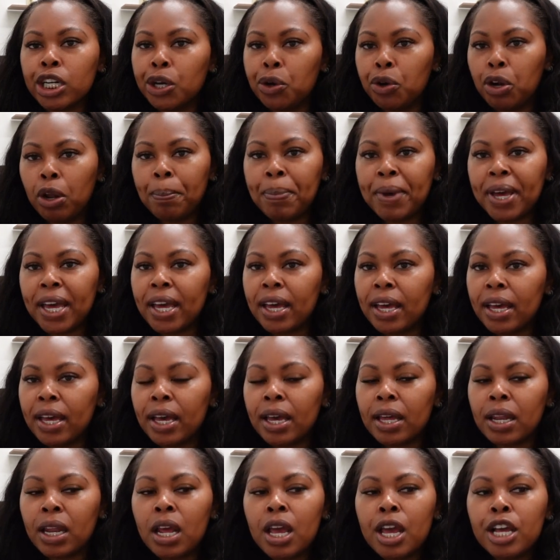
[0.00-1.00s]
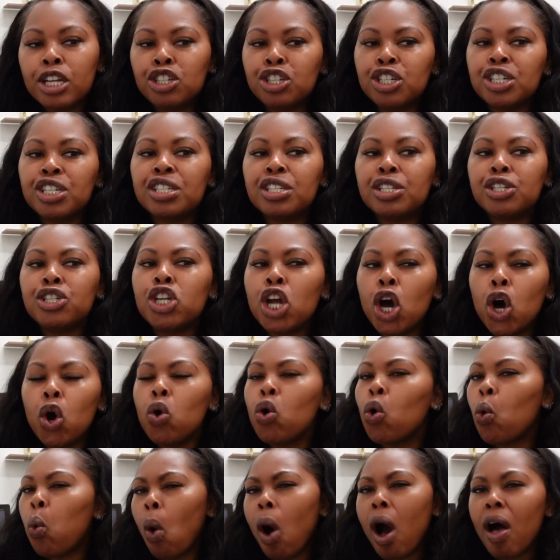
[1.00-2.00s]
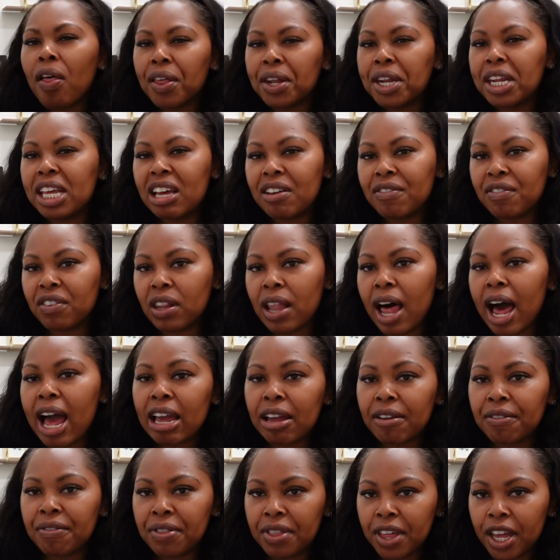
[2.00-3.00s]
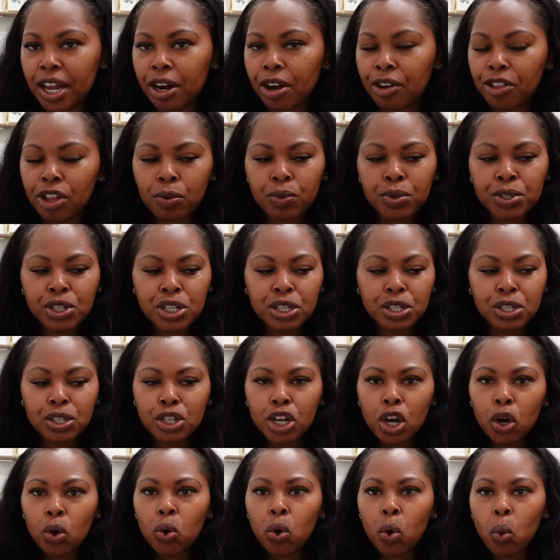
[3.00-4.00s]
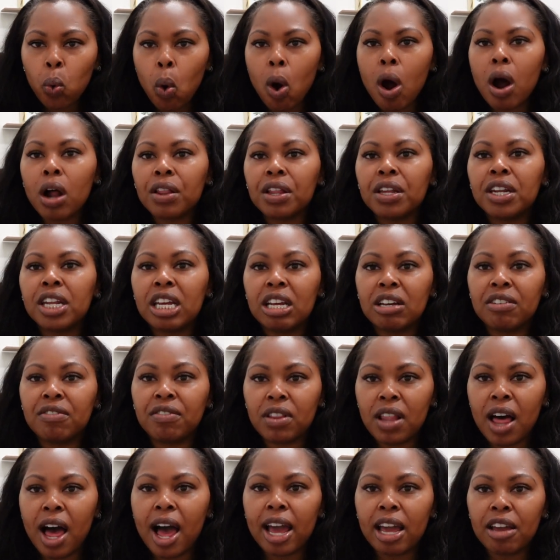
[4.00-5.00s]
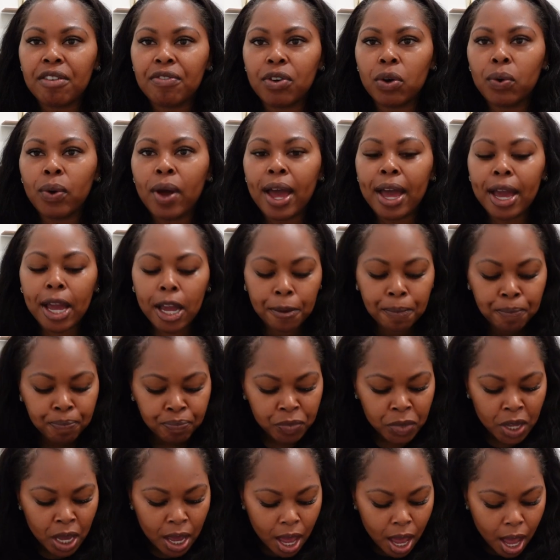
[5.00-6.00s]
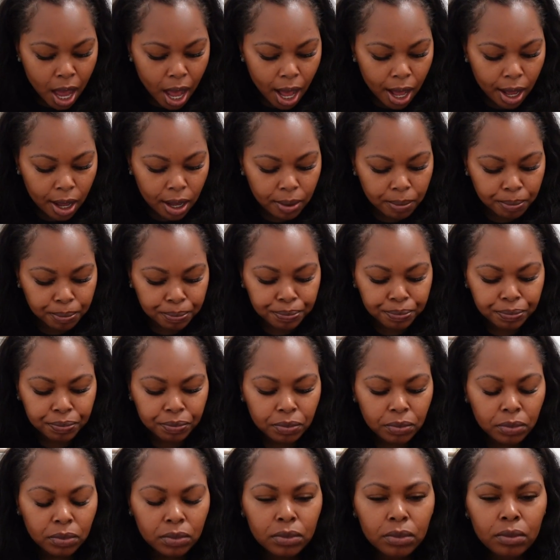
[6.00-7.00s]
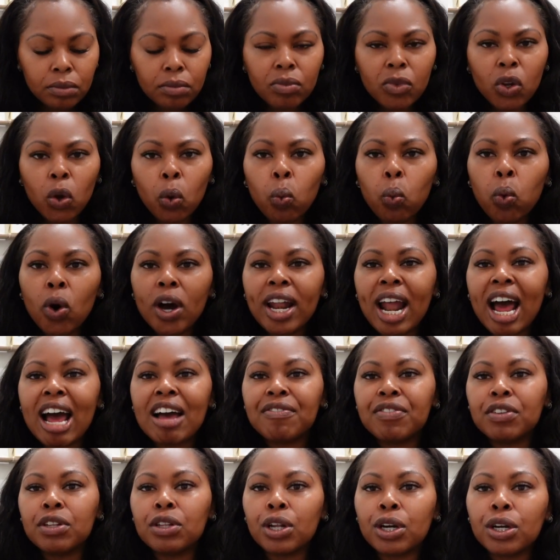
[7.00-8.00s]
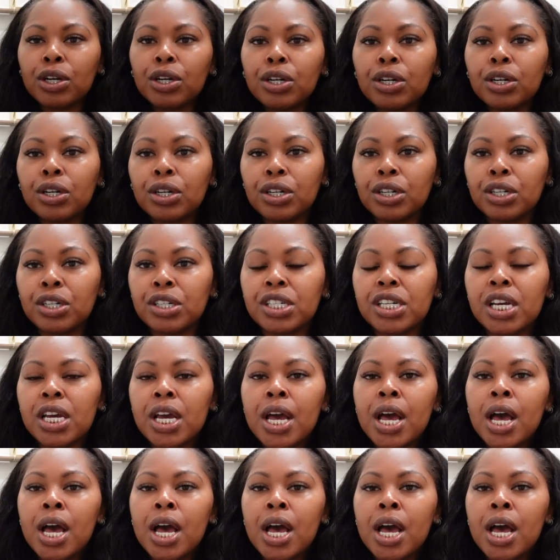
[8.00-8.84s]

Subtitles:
go to bed. Just no quality of life there. There was just no quality of life, okay? What I've learned